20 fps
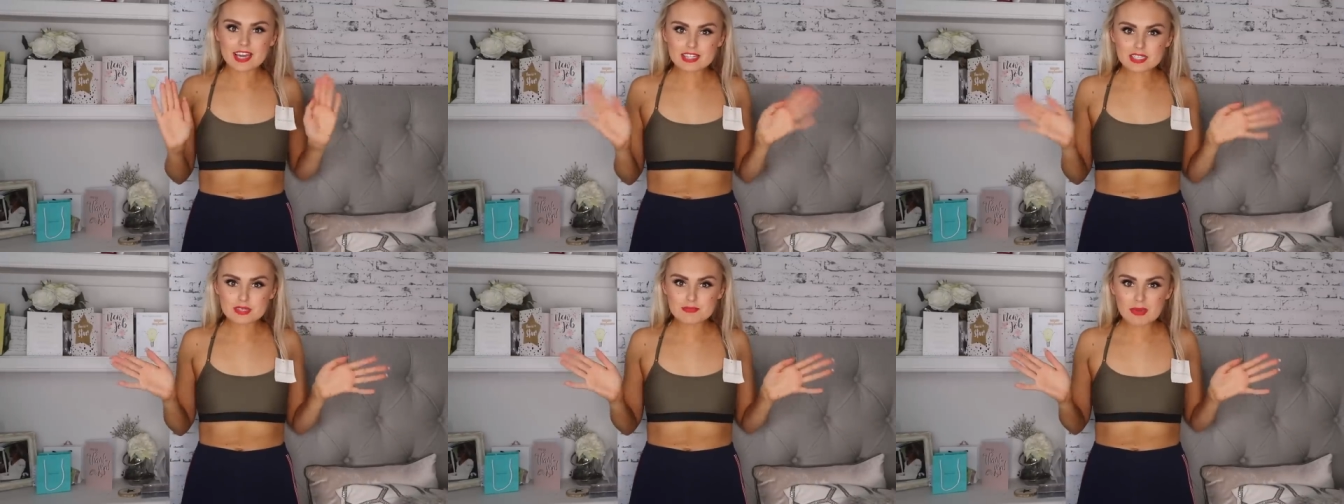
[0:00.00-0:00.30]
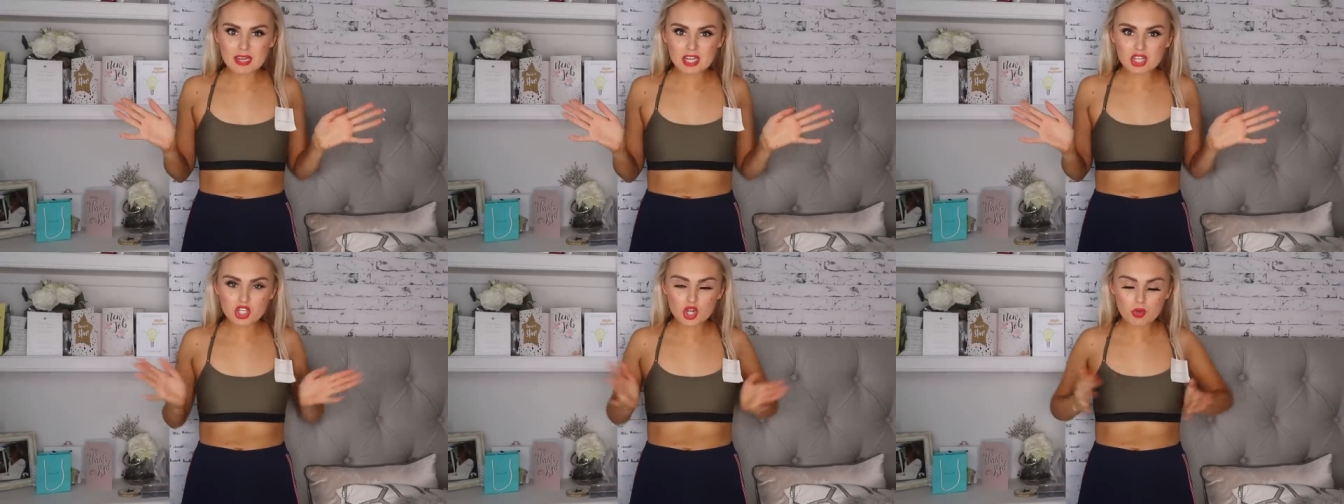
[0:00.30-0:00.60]
it's
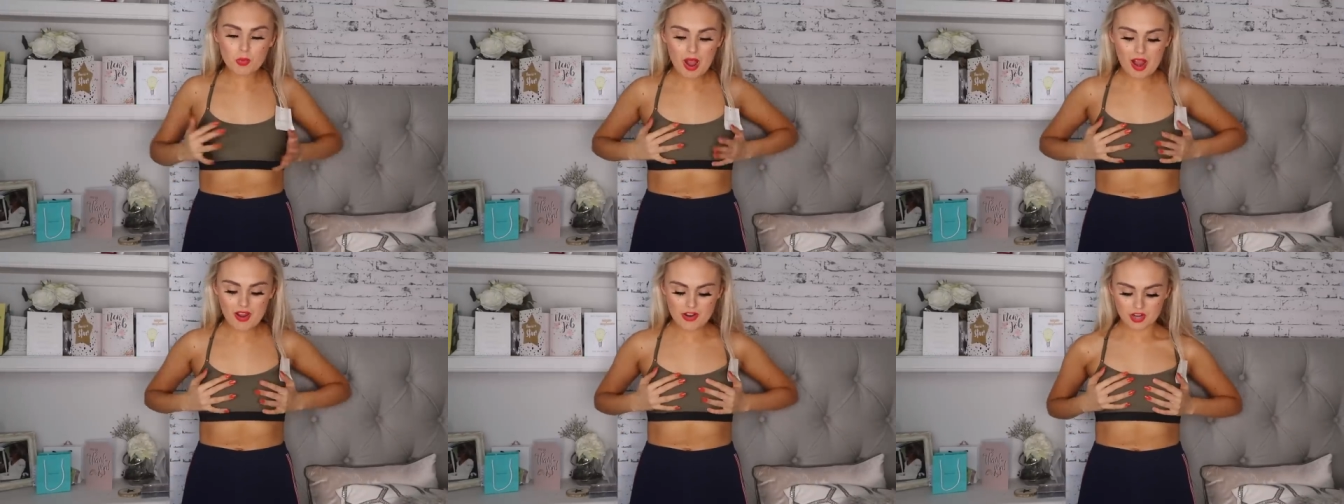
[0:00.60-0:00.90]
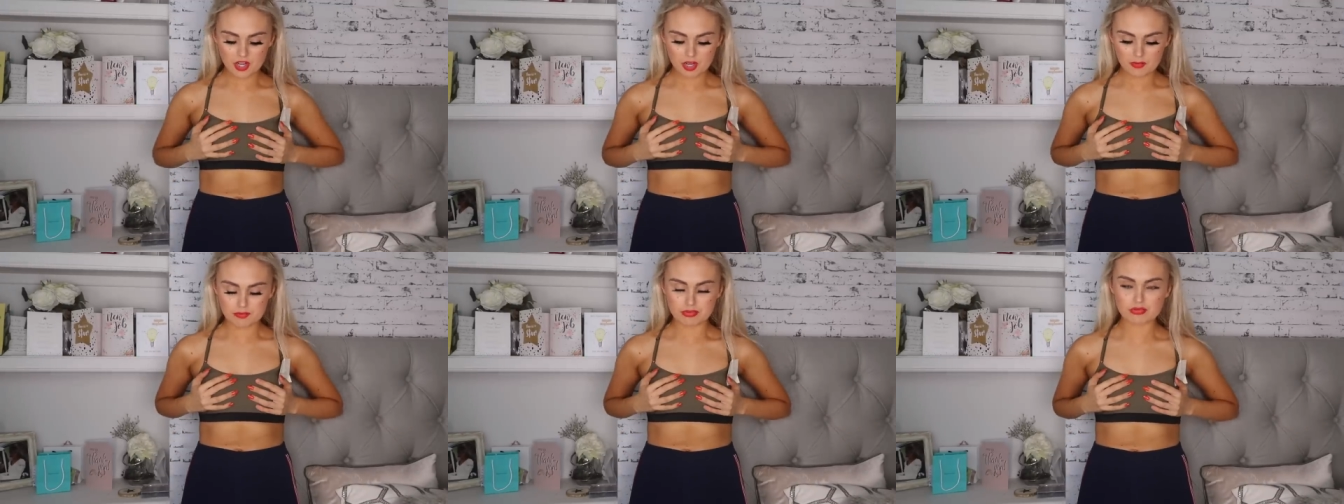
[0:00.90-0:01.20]
Misha
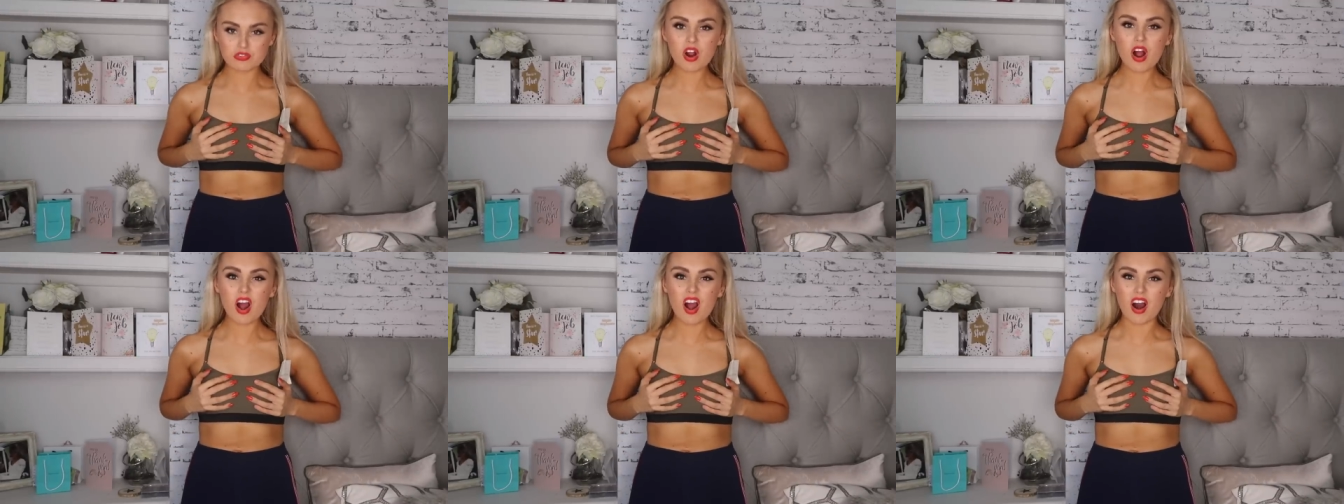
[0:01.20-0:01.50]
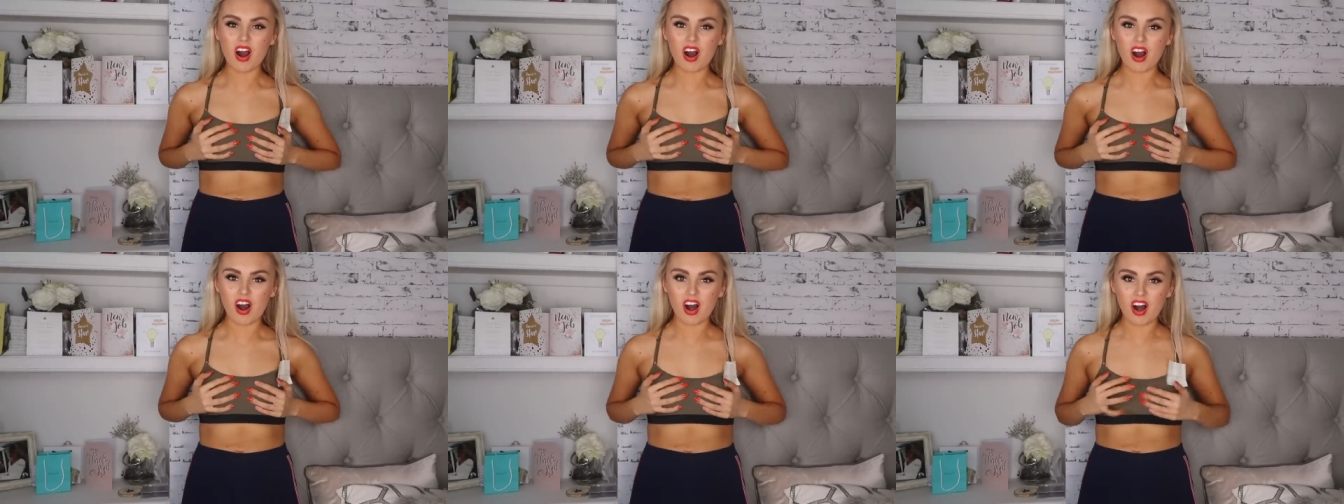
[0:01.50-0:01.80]
wearing a
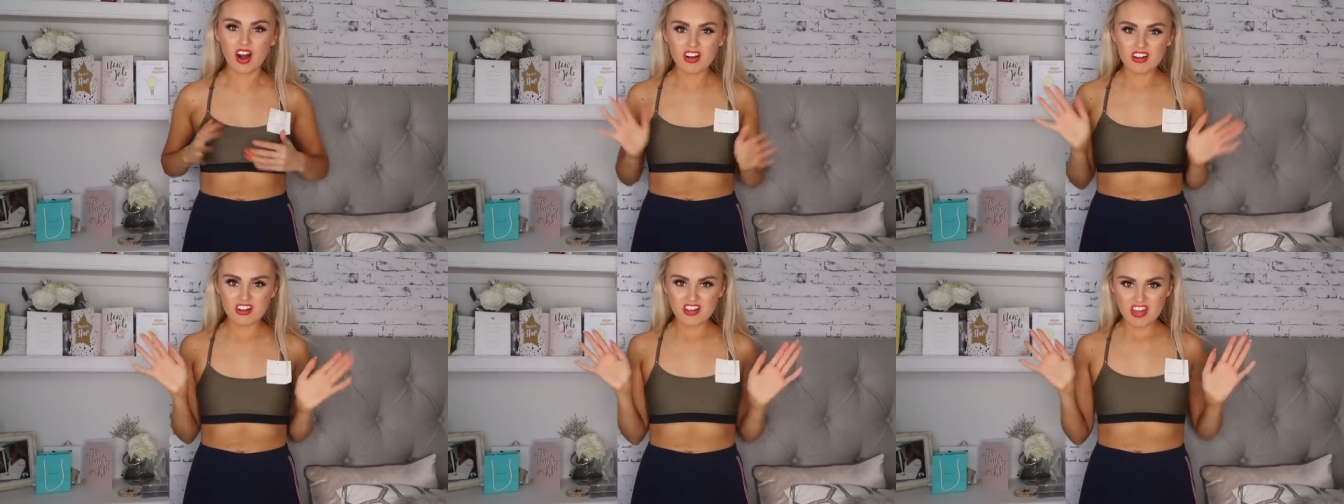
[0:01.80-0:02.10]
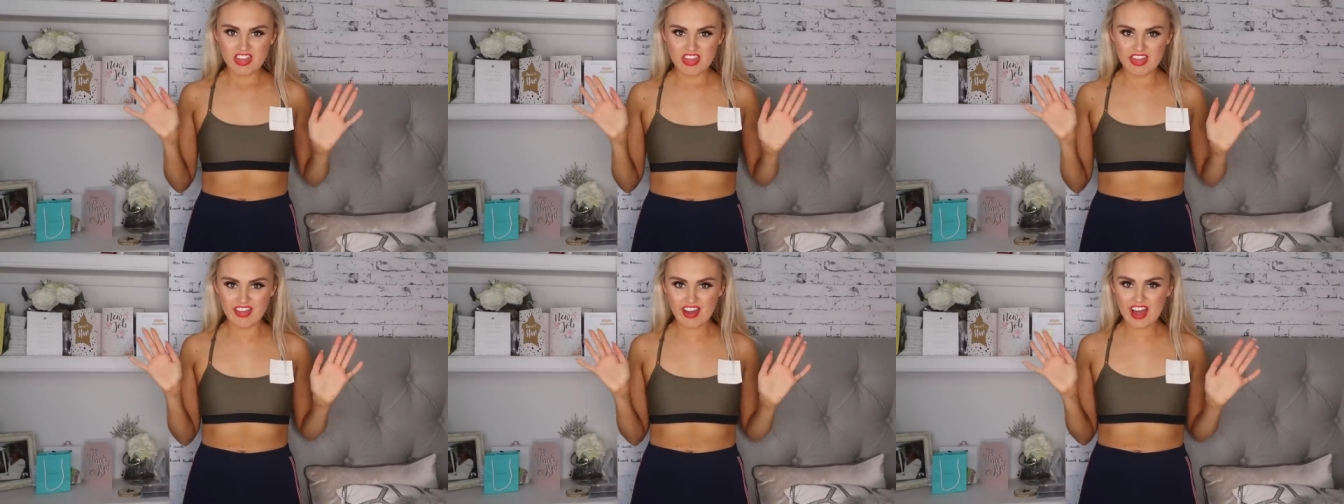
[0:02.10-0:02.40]
bra.
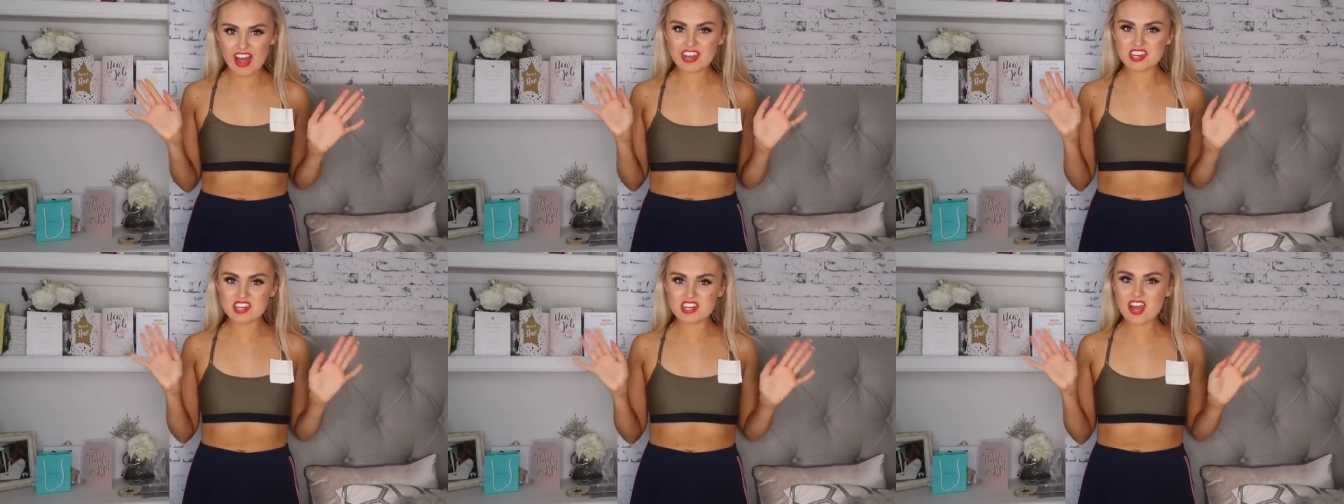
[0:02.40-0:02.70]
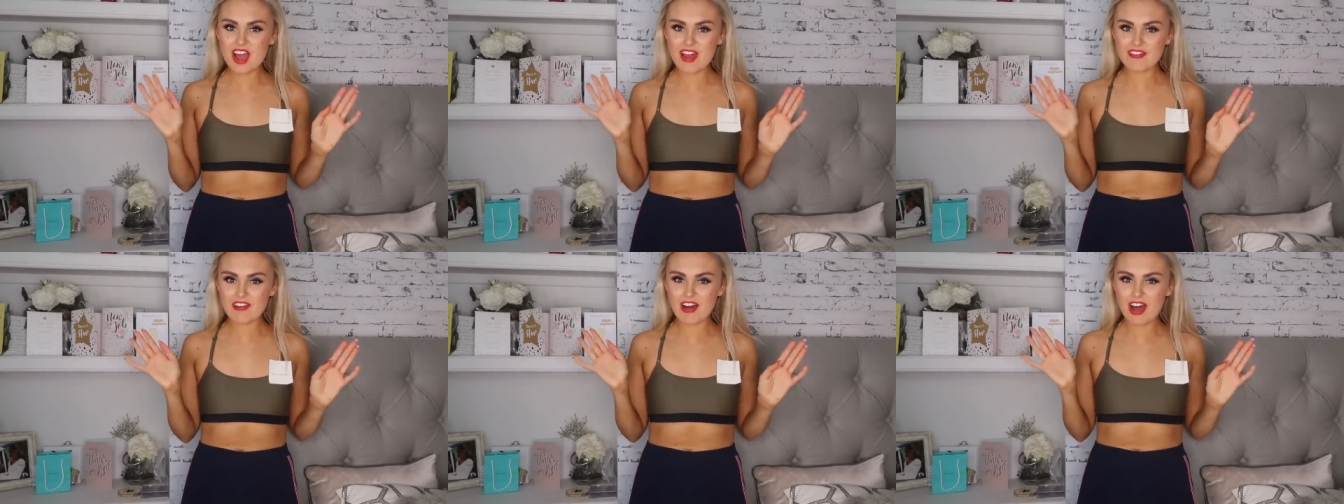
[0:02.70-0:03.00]
That
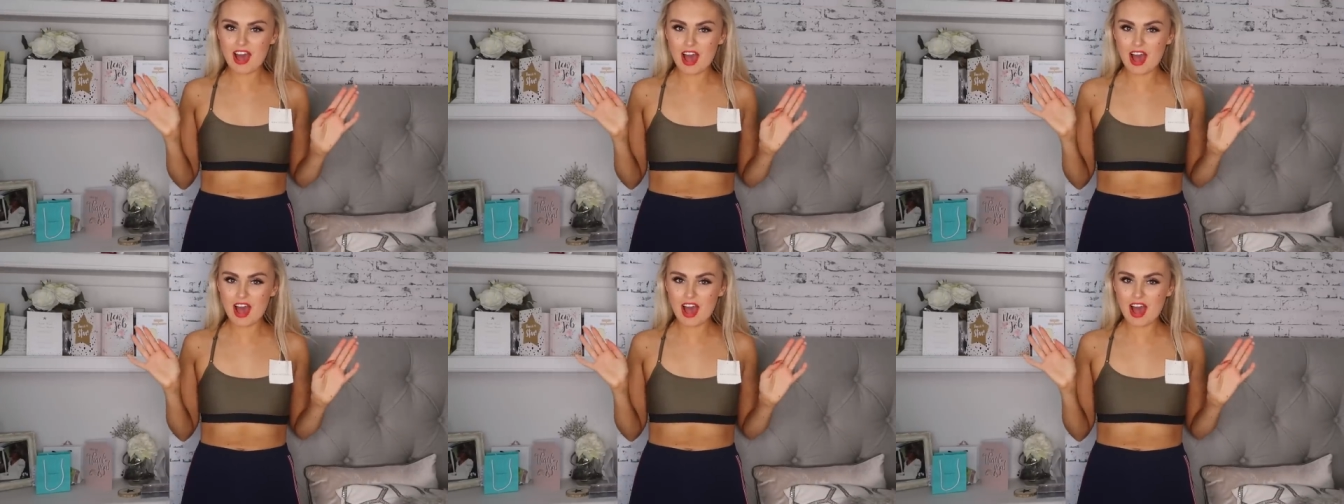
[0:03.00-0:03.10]
never